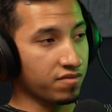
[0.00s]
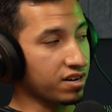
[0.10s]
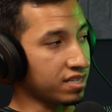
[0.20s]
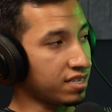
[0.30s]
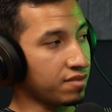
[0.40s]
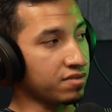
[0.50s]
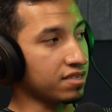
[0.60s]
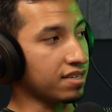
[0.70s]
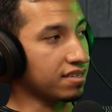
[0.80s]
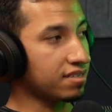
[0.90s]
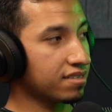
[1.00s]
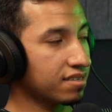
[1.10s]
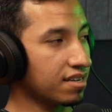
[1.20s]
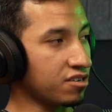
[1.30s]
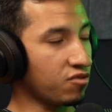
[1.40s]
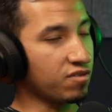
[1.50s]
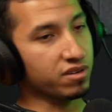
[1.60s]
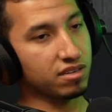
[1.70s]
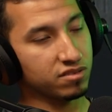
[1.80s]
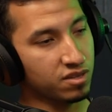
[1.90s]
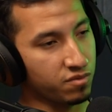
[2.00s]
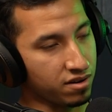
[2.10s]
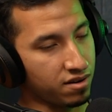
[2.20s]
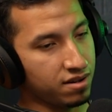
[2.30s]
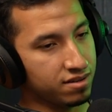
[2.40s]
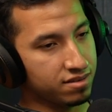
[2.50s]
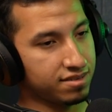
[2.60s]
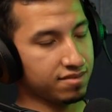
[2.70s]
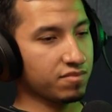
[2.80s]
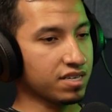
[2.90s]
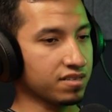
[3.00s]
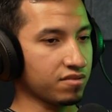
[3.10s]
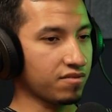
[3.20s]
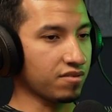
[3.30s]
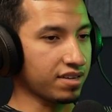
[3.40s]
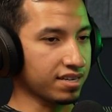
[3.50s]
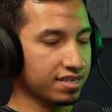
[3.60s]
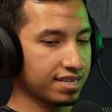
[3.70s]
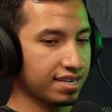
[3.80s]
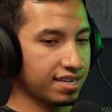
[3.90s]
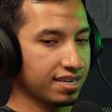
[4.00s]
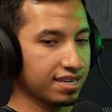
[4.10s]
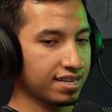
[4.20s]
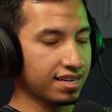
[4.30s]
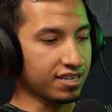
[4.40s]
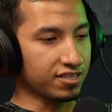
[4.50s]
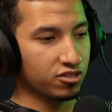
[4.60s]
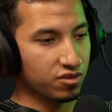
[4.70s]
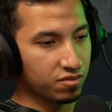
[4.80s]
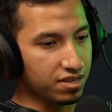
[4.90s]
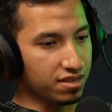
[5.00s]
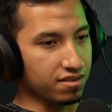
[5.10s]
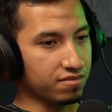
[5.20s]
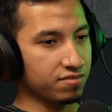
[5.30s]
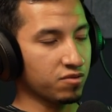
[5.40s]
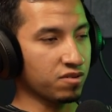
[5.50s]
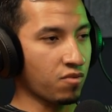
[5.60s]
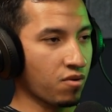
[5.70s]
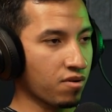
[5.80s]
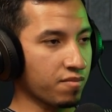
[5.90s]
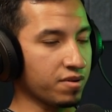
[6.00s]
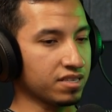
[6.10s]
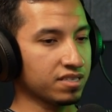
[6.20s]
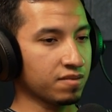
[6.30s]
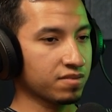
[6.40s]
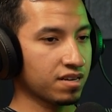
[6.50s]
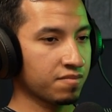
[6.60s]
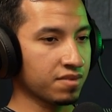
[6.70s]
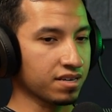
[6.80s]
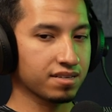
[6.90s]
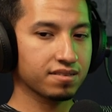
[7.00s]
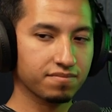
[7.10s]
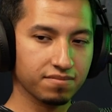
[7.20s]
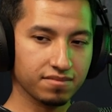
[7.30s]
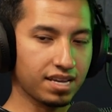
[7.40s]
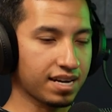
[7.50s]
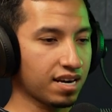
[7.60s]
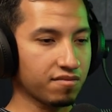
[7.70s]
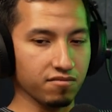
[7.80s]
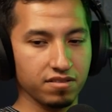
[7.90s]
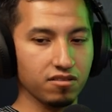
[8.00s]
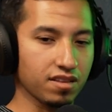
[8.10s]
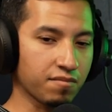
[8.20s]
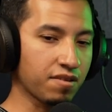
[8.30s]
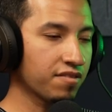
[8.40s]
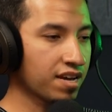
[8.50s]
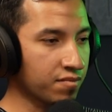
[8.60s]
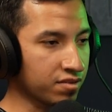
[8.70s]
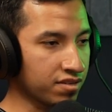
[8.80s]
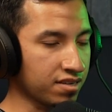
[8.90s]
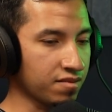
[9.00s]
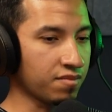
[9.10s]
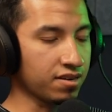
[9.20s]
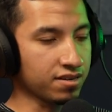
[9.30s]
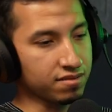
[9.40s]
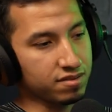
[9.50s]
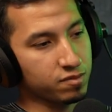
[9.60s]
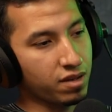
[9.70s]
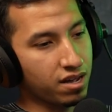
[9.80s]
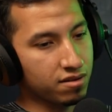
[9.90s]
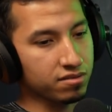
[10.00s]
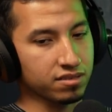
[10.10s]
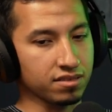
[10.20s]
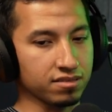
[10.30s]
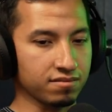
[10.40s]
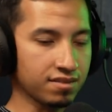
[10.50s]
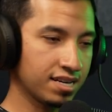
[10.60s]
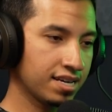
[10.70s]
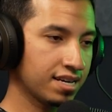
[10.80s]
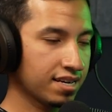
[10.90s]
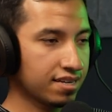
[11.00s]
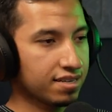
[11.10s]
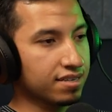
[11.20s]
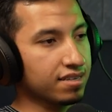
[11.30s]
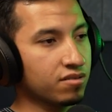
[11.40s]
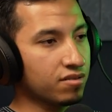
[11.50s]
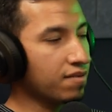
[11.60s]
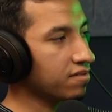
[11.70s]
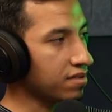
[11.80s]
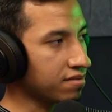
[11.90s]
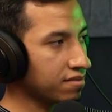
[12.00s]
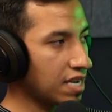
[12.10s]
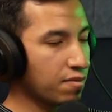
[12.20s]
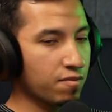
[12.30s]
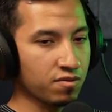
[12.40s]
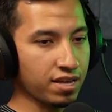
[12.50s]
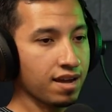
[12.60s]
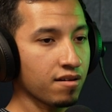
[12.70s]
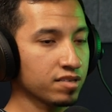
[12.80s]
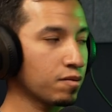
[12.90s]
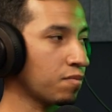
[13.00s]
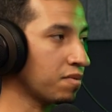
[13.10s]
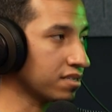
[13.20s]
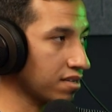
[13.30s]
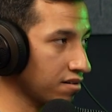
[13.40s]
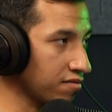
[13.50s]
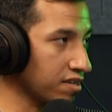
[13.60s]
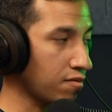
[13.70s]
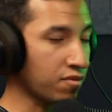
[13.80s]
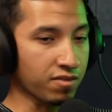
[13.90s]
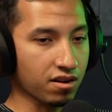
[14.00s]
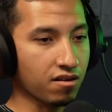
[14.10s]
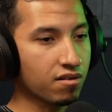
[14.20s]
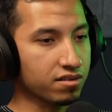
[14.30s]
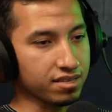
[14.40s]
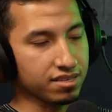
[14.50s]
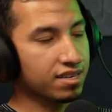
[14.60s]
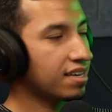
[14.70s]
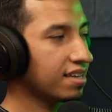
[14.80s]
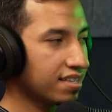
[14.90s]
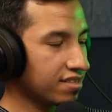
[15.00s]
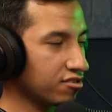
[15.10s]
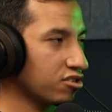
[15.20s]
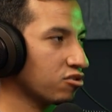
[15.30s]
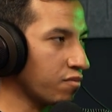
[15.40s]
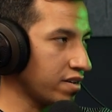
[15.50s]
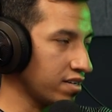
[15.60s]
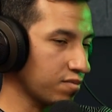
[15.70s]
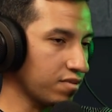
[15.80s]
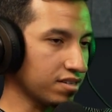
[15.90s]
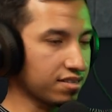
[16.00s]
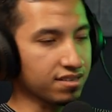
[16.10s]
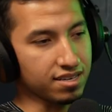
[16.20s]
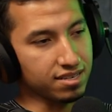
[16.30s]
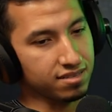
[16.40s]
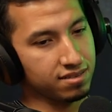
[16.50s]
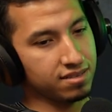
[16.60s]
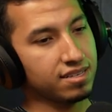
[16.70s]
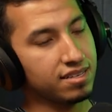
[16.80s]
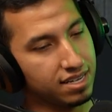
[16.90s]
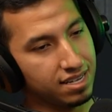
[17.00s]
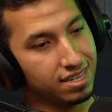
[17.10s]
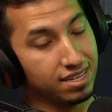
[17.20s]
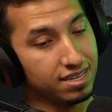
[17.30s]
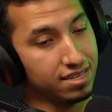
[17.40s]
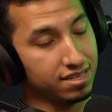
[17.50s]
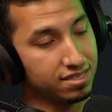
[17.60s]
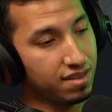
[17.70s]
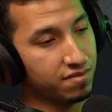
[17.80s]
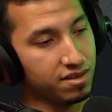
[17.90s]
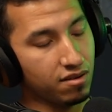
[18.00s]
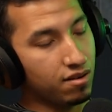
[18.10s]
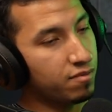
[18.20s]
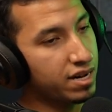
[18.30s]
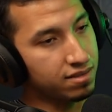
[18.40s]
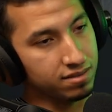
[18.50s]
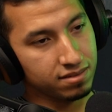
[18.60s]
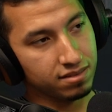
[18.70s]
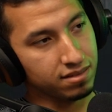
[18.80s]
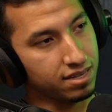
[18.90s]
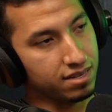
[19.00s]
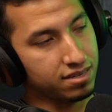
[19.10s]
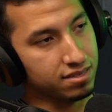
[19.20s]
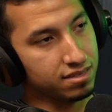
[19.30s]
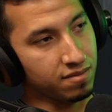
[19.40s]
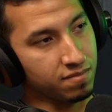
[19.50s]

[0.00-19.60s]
fucking time into that, and you feel guilty when you're not because you feel like I should be doing more, but at the same time, like I gotta fulfill like my family and my spouse and everything. Keep up on the house, keep up on myself, keep up on my cars. Like there's just so much, but it is definitely all balance. You gotta just